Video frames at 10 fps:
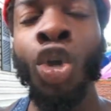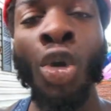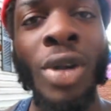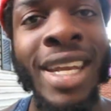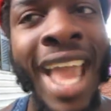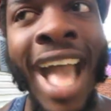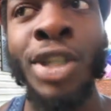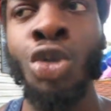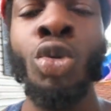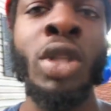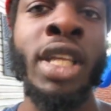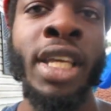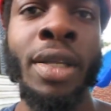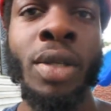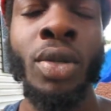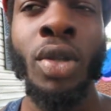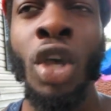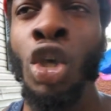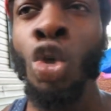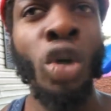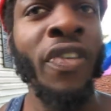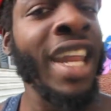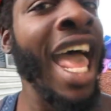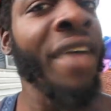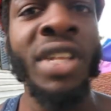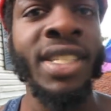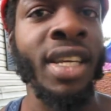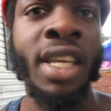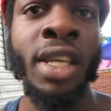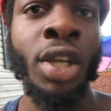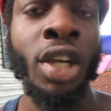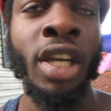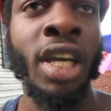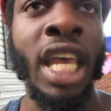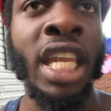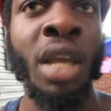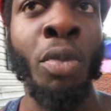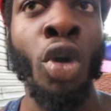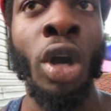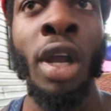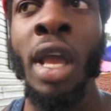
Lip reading: you don't even have to suck in your gut anymore.